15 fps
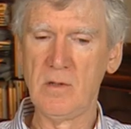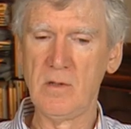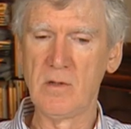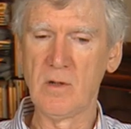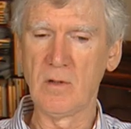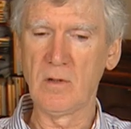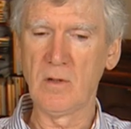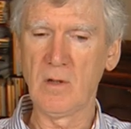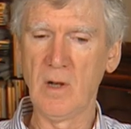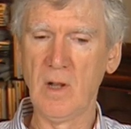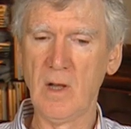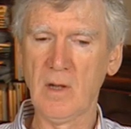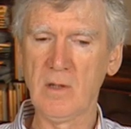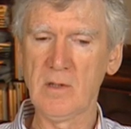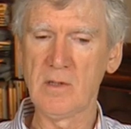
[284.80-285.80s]
John
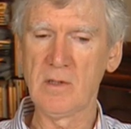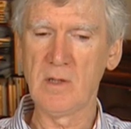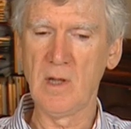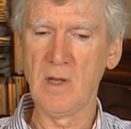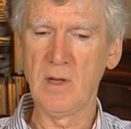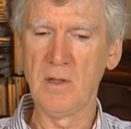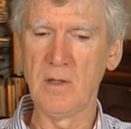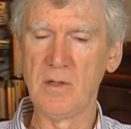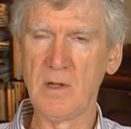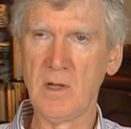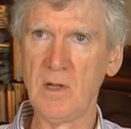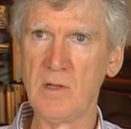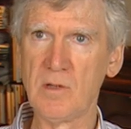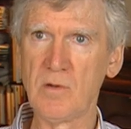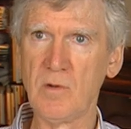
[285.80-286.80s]
Clark started the
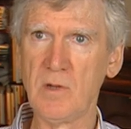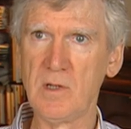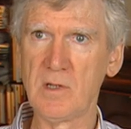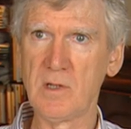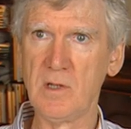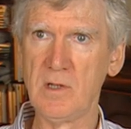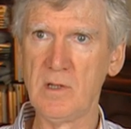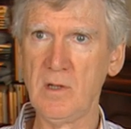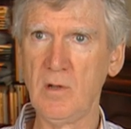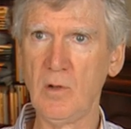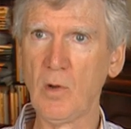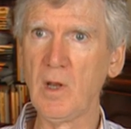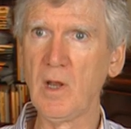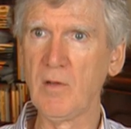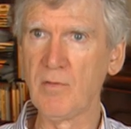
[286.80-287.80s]
Jane Street season
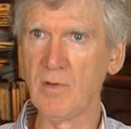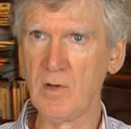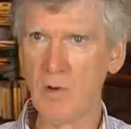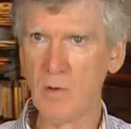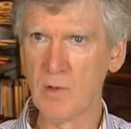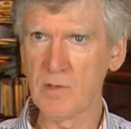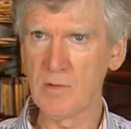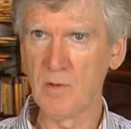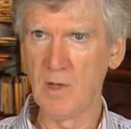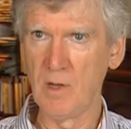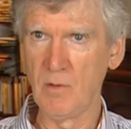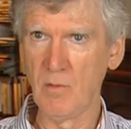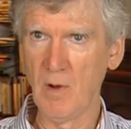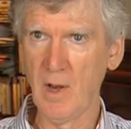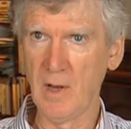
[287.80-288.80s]
looking for new
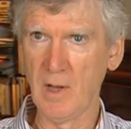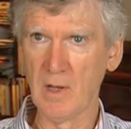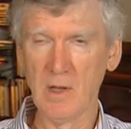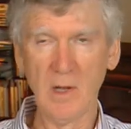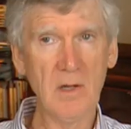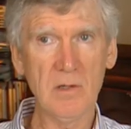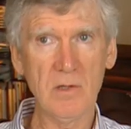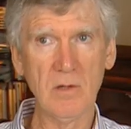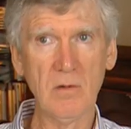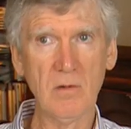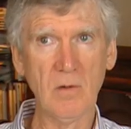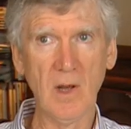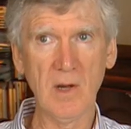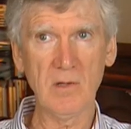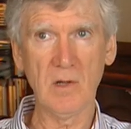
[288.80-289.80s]
Australian writing. Unless
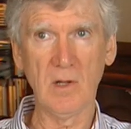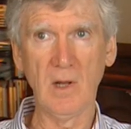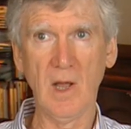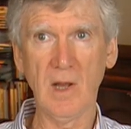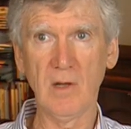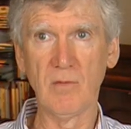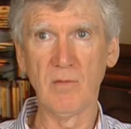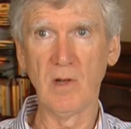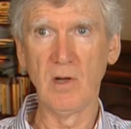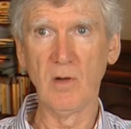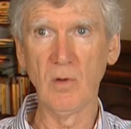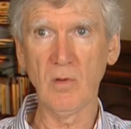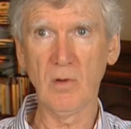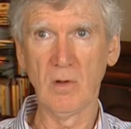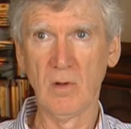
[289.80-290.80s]
you actually actively
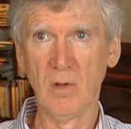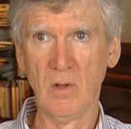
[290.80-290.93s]
look